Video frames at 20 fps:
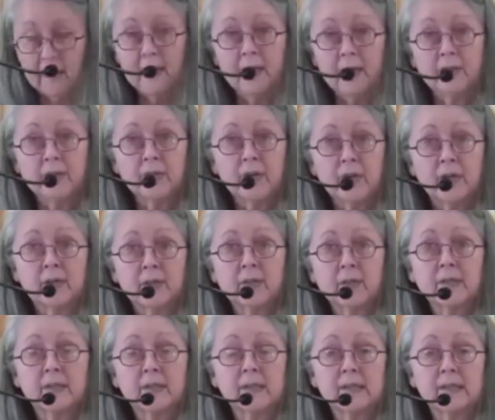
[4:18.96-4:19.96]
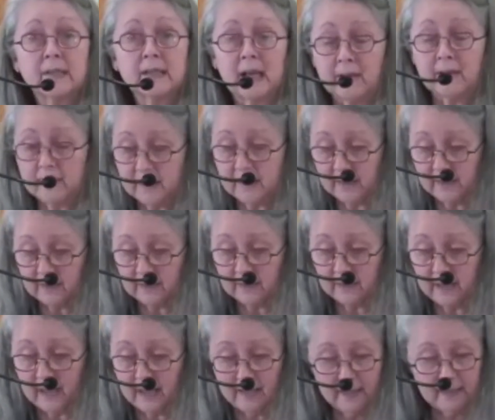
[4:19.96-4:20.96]
in Charleston, South
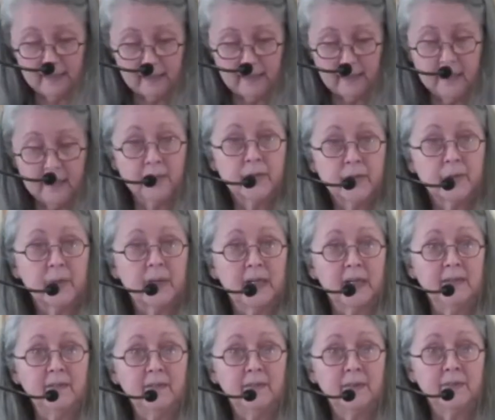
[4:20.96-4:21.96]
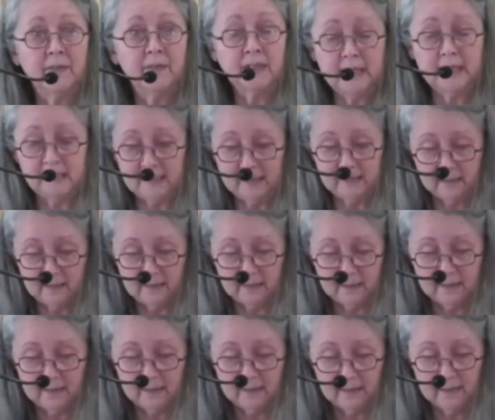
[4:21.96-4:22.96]
Carolina in 2015,
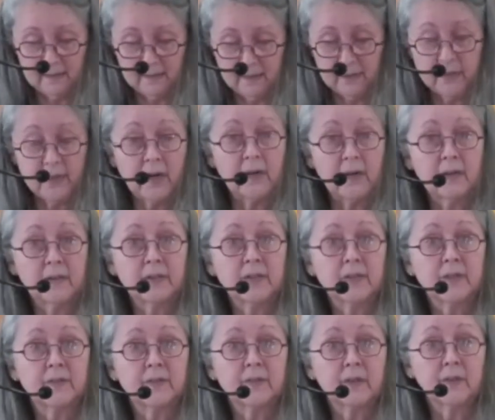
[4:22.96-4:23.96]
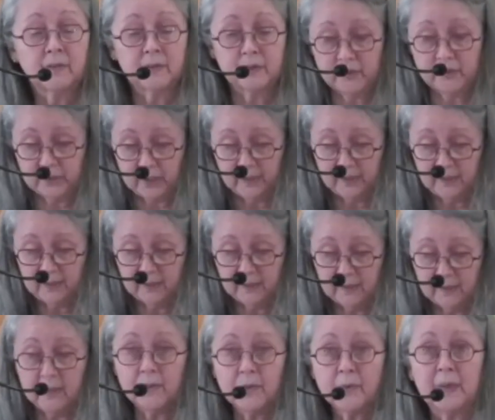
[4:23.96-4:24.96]
Charlottesville, Virginia
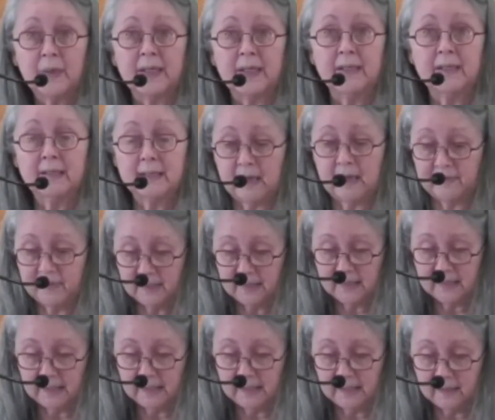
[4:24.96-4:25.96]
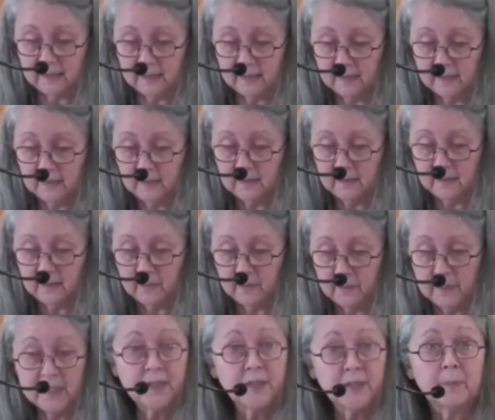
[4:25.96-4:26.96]
in 2017,
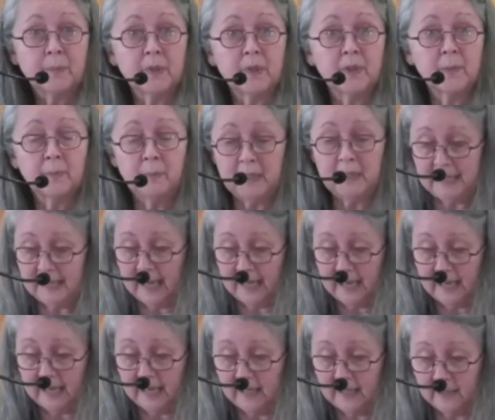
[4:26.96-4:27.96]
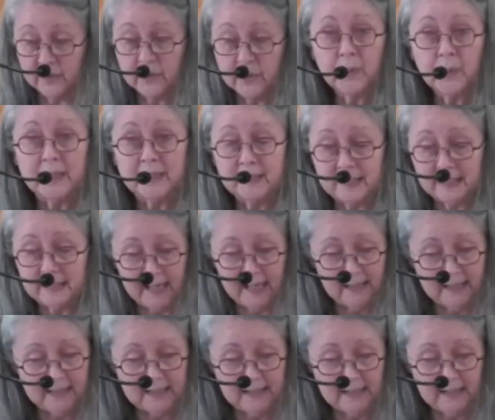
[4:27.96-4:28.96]
Pittsburgh, PA in
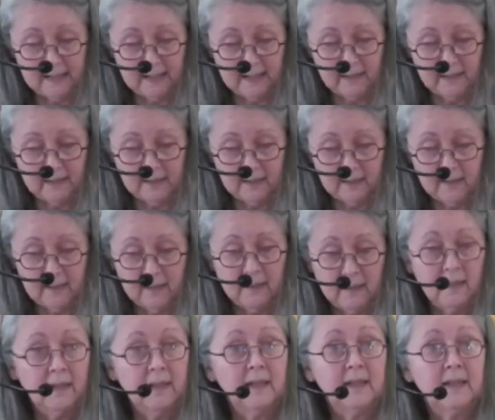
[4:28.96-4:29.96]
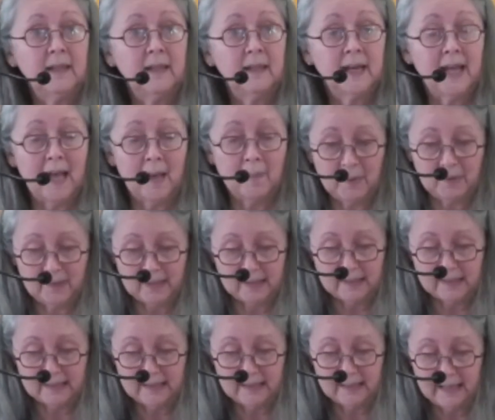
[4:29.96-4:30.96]
2018,
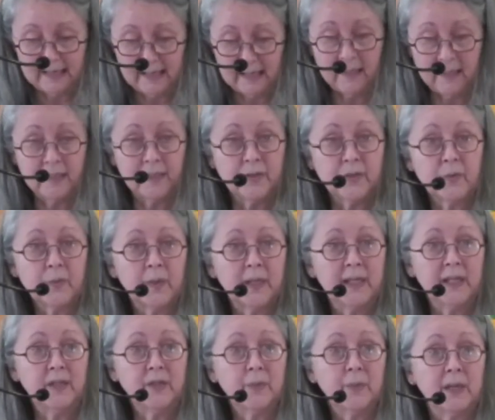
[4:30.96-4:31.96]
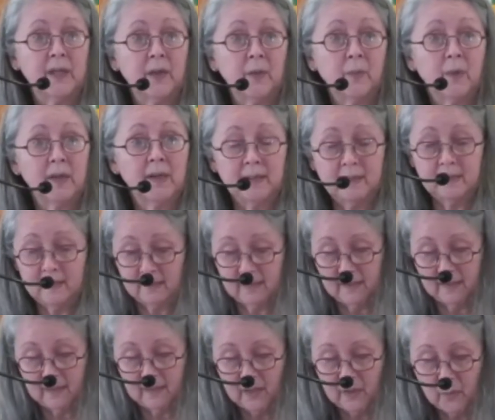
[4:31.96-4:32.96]
Indianapolis, Indiana in 2021.
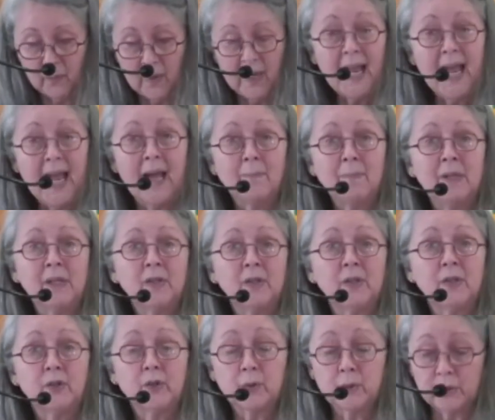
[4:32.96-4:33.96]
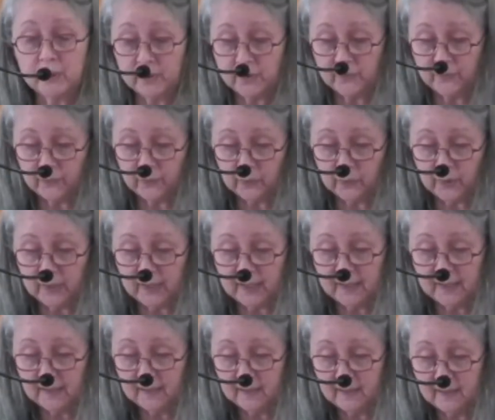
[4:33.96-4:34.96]
What happened to George
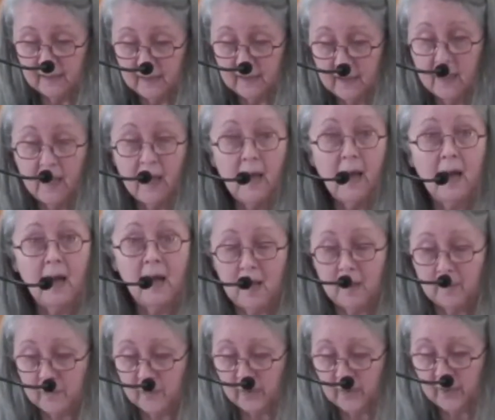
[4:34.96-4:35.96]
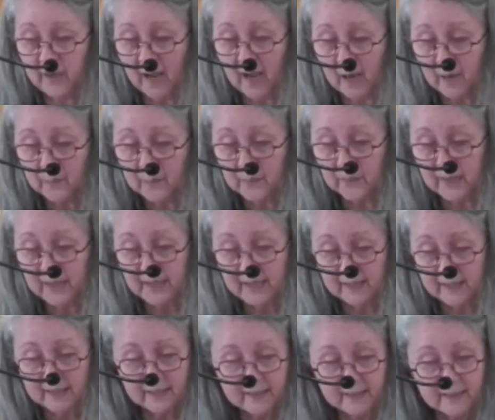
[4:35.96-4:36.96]
Floyd, Ahmaud
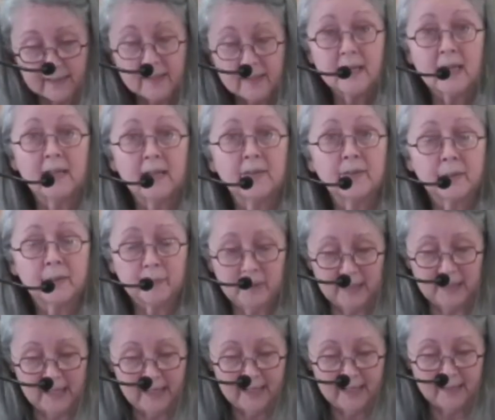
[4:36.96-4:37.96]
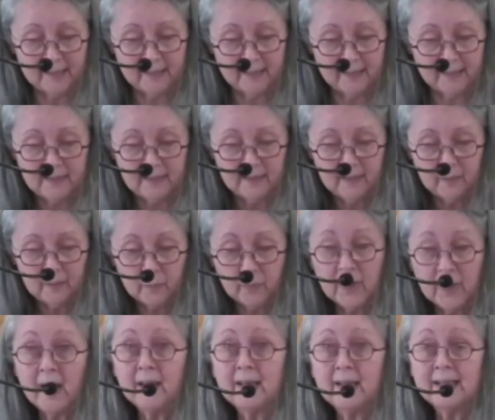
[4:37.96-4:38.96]
Arbery, Sandra Bland,
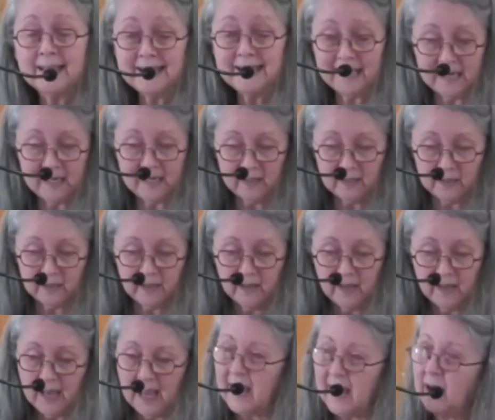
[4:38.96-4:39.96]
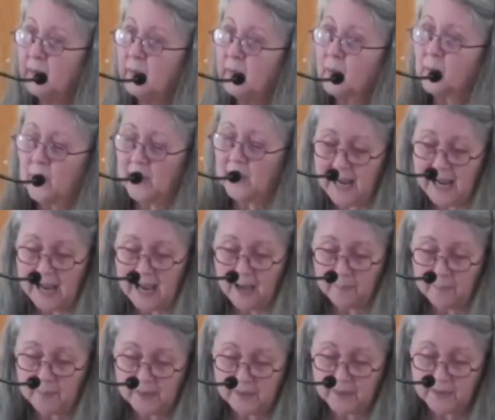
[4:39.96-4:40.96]
Breonna Taylor, and what
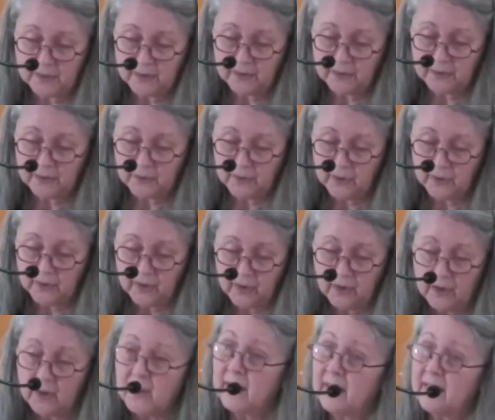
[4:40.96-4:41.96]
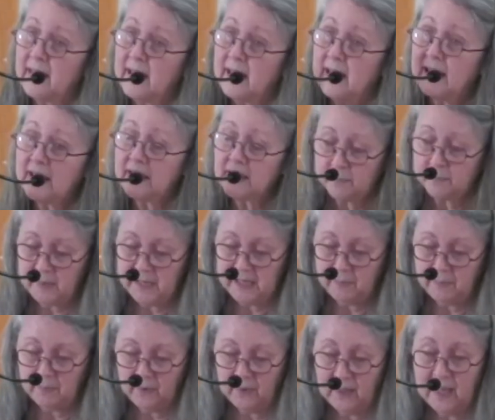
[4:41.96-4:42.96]
happened to these
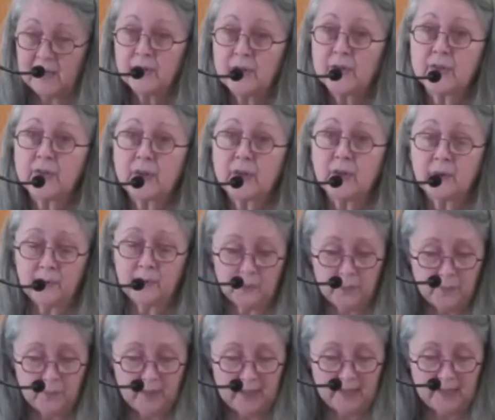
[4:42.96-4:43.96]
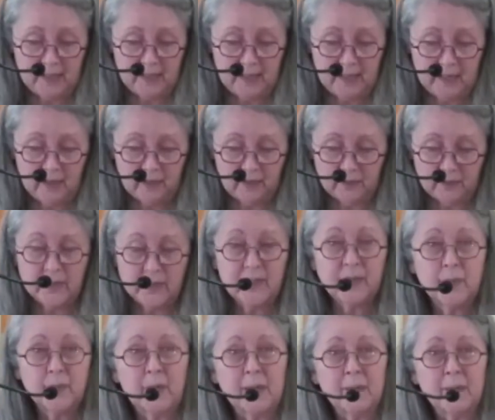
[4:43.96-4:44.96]
people and so many others
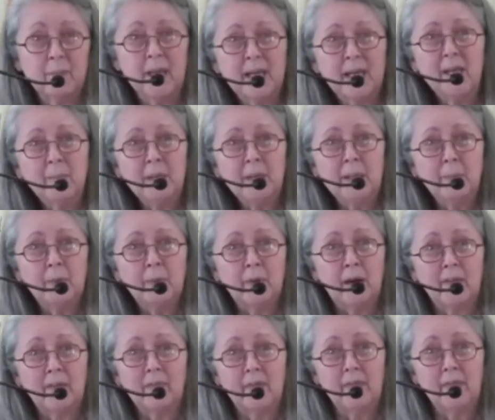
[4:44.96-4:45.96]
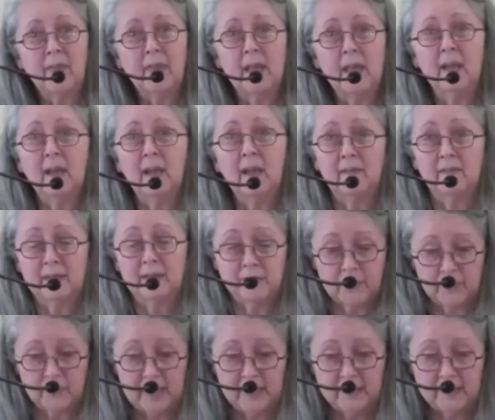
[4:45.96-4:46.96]
is what many people often think of
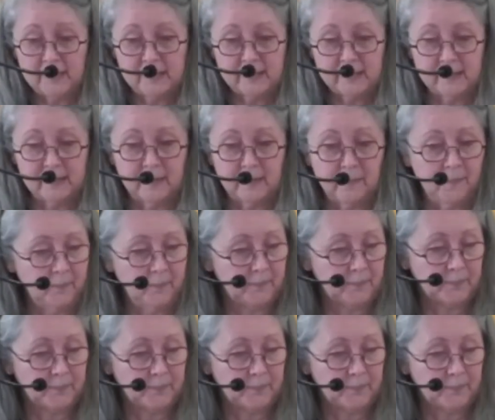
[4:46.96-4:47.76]
as racism.